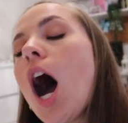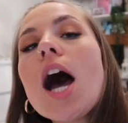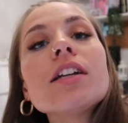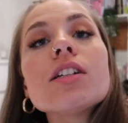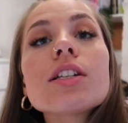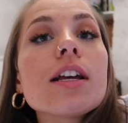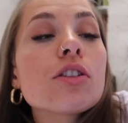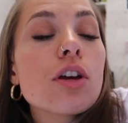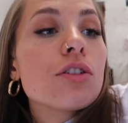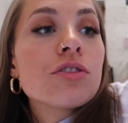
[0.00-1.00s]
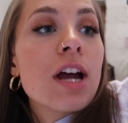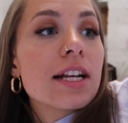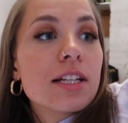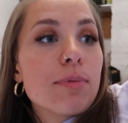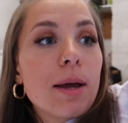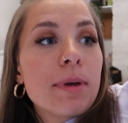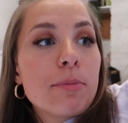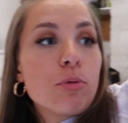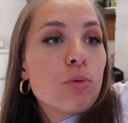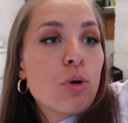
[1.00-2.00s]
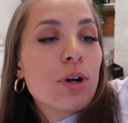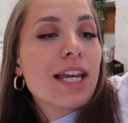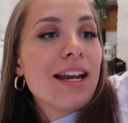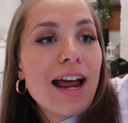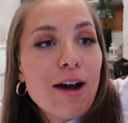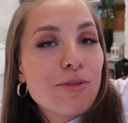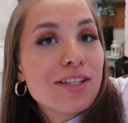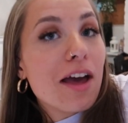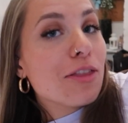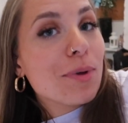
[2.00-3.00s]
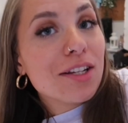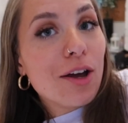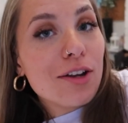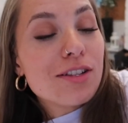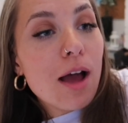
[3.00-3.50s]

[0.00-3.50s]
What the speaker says: I just get so distracted by people walking outside the windows.